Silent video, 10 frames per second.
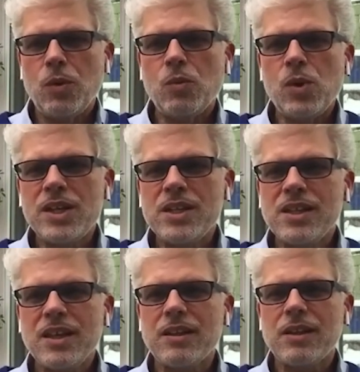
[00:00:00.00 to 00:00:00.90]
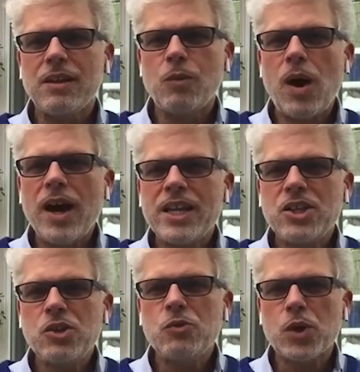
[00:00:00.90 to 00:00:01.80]
What is it? Why
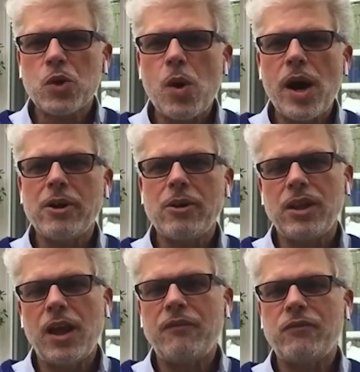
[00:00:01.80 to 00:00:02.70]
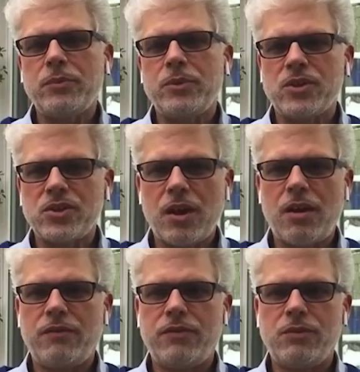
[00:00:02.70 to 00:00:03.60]
do you require a lot from
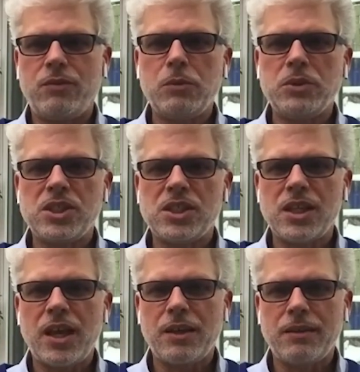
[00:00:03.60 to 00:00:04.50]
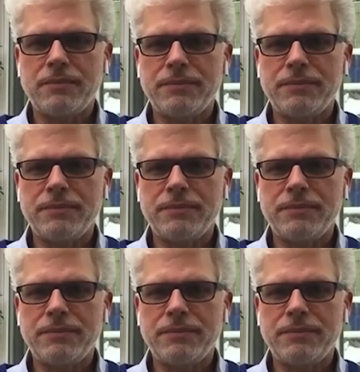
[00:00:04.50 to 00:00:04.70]
yourself? What would you say?